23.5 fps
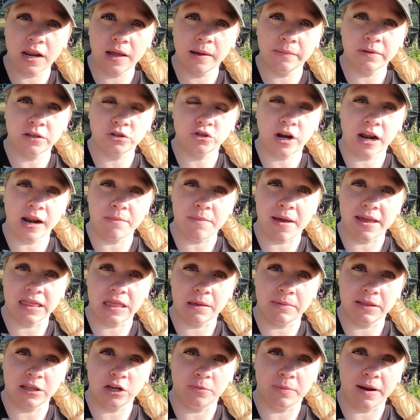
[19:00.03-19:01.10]
them to try to make
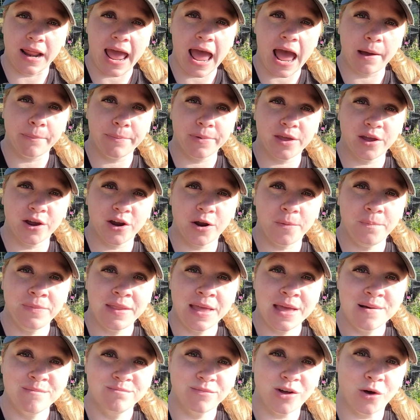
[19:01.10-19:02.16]
them a little bit happier,
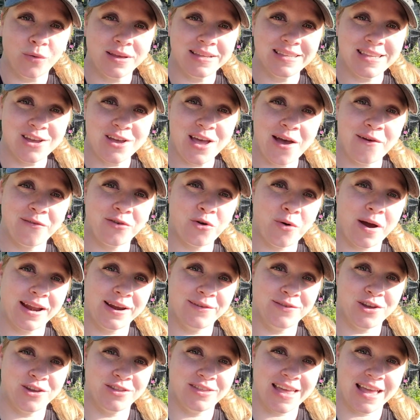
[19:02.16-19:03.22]
but we still have quite
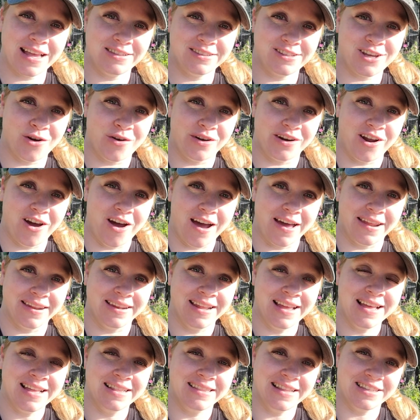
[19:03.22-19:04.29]
a few things going on.
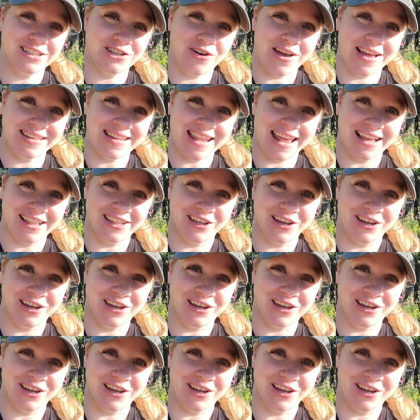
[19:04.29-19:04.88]
Let's go ahead and take a